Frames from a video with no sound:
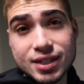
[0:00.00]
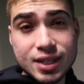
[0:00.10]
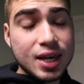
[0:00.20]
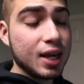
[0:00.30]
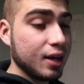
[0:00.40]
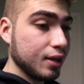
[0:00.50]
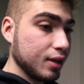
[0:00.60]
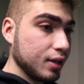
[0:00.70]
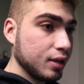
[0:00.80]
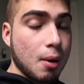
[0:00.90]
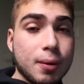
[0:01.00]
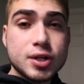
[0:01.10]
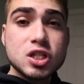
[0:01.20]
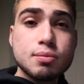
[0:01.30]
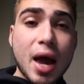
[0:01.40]
see it. Remember to
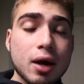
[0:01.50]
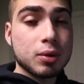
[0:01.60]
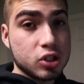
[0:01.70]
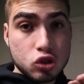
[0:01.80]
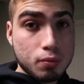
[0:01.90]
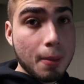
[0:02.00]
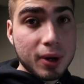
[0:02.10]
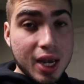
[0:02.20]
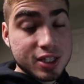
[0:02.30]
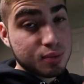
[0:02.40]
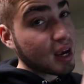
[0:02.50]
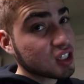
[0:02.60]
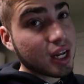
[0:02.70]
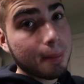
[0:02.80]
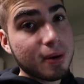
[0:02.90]
smash
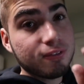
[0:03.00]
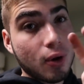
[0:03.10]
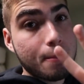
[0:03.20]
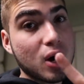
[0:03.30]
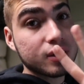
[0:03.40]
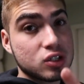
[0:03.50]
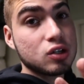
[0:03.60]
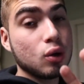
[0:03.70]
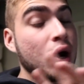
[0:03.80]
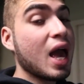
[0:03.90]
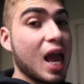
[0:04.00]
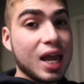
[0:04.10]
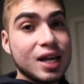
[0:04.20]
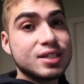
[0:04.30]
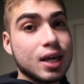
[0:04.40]
a like button for part two
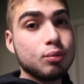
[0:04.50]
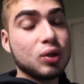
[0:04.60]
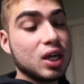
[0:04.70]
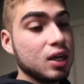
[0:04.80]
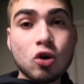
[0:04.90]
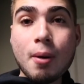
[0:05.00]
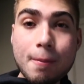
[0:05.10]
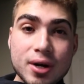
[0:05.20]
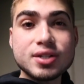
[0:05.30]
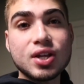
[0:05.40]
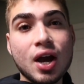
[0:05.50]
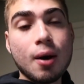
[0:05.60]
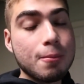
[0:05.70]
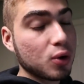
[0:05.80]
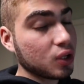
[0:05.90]
ASAP. Remember to stay
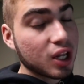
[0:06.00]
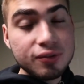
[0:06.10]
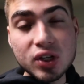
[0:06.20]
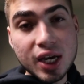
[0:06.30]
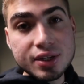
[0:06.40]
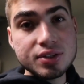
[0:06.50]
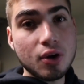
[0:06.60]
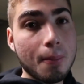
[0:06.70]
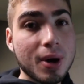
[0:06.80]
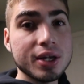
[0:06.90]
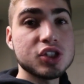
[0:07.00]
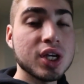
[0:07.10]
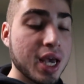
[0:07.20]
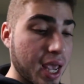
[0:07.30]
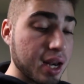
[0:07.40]
humble. Love you guys so much.
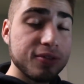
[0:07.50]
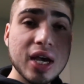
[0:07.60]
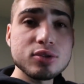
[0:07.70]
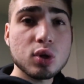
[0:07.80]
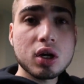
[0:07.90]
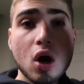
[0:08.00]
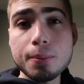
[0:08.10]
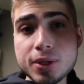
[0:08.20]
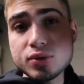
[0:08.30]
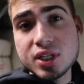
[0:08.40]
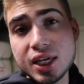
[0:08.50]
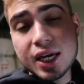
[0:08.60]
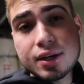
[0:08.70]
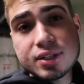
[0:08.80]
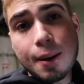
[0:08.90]
And if you guys want to cope those
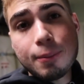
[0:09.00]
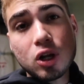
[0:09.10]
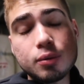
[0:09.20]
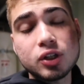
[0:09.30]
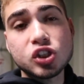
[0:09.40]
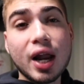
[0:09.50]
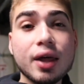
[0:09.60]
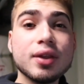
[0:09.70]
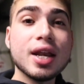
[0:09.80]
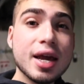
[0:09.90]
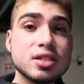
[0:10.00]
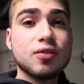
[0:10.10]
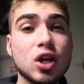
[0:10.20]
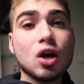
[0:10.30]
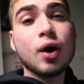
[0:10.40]
decals down below, give a shout out in the next
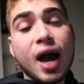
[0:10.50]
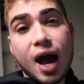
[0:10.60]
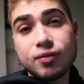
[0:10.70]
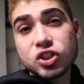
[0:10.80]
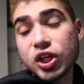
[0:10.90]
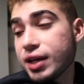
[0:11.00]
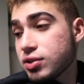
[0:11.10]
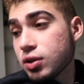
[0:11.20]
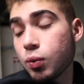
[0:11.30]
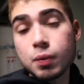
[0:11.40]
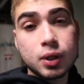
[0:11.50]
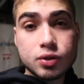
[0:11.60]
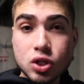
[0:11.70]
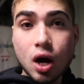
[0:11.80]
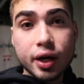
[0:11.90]
video. Have a chance to win one of
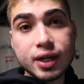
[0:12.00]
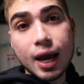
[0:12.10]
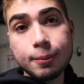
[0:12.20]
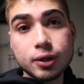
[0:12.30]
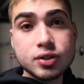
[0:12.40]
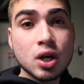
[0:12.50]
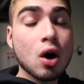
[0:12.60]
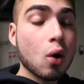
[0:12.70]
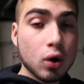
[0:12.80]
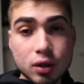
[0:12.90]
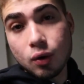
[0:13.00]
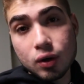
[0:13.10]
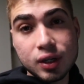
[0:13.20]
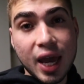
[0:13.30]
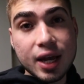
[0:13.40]
those car adapters or the
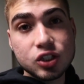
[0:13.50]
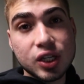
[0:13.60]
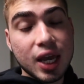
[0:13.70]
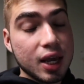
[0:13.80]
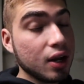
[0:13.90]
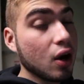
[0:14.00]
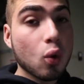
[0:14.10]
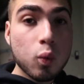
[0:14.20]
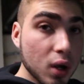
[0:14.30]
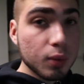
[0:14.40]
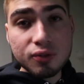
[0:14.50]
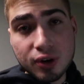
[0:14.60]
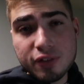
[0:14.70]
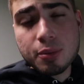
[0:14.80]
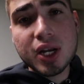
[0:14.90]
oil catch can. Win-win
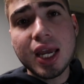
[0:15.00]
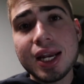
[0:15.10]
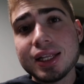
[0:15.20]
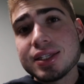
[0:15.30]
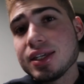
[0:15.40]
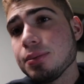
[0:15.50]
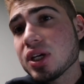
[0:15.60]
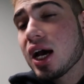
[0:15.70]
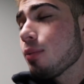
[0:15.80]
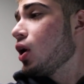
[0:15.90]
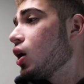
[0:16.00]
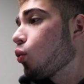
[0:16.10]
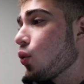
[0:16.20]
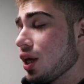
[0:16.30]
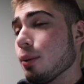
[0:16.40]
for everybody. And at the same time,
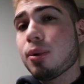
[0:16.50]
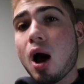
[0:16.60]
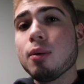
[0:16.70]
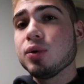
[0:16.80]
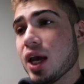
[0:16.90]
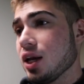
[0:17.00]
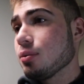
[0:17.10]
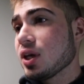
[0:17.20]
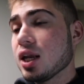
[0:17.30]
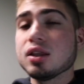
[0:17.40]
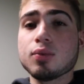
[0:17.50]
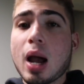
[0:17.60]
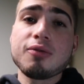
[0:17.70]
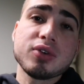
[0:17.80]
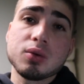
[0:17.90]
we could probably end up getting the
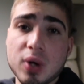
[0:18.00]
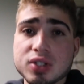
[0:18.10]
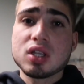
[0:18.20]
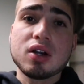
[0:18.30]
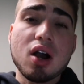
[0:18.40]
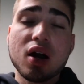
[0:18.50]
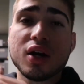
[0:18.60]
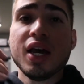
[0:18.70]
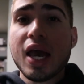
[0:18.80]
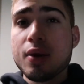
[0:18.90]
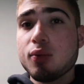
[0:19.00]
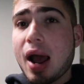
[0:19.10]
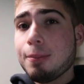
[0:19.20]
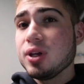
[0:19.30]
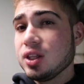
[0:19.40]
wrap for the rest of the car and
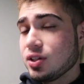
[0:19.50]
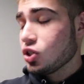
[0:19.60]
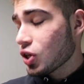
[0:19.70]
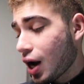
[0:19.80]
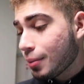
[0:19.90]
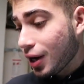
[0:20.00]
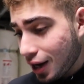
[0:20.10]
wrapping this job